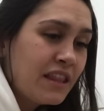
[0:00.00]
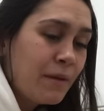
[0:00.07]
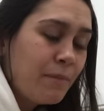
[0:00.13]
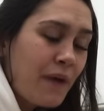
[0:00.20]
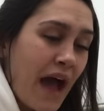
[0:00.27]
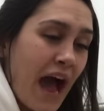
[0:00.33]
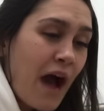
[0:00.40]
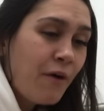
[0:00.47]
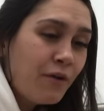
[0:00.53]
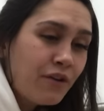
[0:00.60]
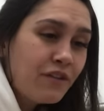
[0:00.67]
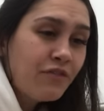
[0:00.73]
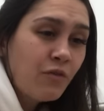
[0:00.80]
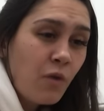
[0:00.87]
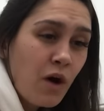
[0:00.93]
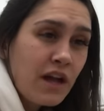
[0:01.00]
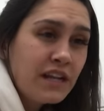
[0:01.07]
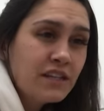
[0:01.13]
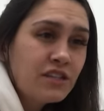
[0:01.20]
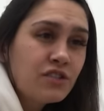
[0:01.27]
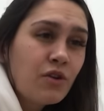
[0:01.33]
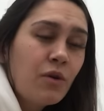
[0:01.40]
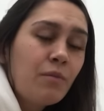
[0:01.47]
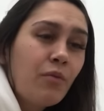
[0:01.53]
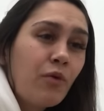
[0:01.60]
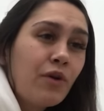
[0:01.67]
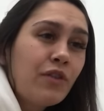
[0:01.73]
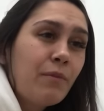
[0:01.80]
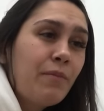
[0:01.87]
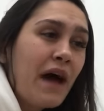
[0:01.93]
The power of one is so
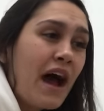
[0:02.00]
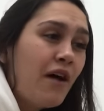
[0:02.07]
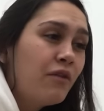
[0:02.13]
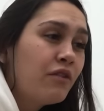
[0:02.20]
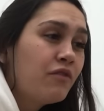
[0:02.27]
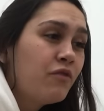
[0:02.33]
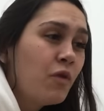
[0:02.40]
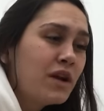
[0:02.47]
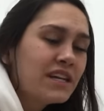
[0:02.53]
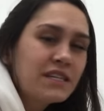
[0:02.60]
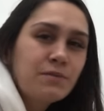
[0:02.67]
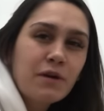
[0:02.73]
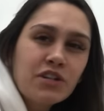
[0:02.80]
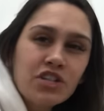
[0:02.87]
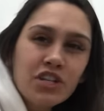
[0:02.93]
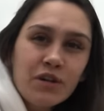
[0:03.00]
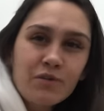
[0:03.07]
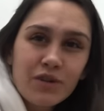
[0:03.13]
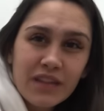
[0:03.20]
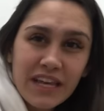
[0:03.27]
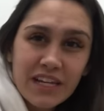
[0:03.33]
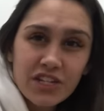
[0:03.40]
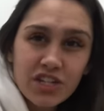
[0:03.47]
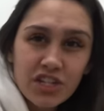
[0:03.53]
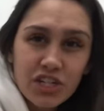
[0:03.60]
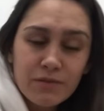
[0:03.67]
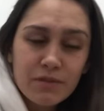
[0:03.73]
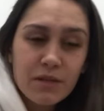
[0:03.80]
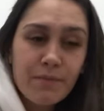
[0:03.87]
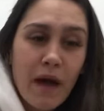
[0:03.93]
important. The power of one, especially in
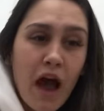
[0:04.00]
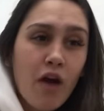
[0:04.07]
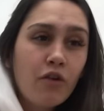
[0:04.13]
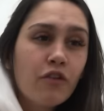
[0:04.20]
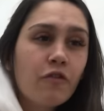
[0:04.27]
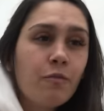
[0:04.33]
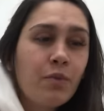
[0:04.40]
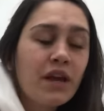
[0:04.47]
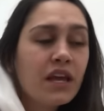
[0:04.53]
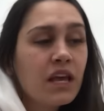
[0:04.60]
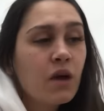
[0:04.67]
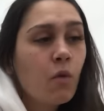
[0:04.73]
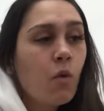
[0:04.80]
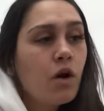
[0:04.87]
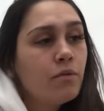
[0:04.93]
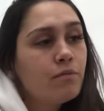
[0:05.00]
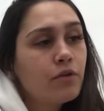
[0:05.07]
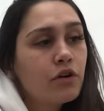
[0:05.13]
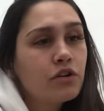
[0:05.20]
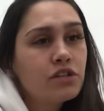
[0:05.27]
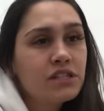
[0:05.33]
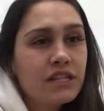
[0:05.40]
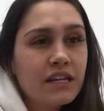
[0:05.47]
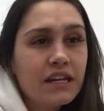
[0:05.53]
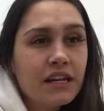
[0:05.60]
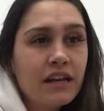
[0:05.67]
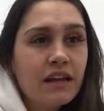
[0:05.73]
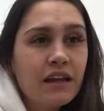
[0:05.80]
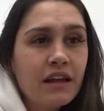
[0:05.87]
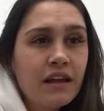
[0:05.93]
relationships, the power of picking one person
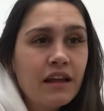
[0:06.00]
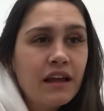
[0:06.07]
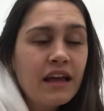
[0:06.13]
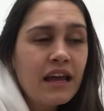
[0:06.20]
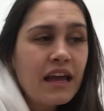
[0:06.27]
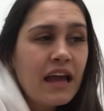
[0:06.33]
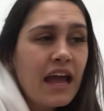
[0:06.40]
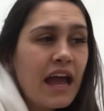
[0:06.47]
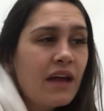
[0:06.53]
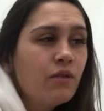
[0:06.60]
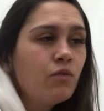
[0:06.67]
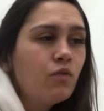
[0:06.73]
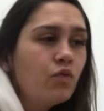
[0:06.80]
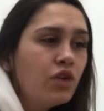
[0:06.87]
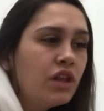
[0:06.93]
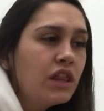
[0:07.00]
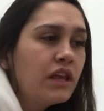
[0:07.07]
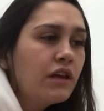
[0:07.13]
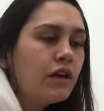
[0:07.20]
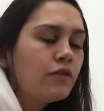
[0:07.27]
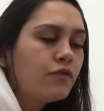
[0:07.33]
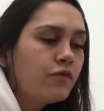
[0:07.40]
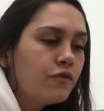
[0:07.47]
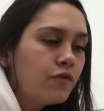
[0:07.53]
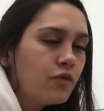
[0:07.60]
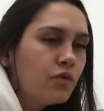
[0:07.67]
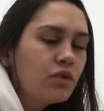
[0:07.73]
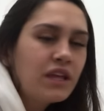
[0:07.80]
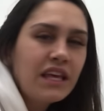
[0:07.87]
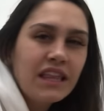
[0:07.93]
and really
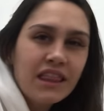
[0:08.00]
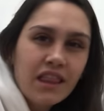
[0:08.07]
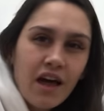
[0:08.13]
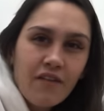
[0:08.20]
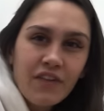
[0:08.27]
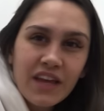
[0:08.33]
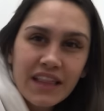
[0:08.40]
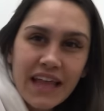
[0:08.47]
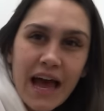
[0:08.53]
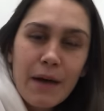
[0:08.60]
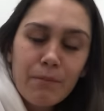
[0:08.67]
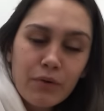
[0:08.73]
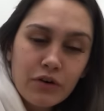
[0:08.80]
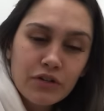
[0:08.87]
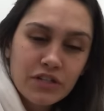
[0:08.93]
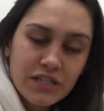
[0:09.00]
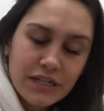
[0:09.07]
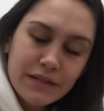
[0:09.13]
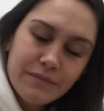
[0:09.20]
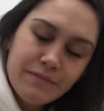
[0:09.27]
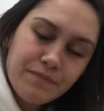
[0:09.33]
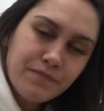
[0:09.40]
fully loving that person.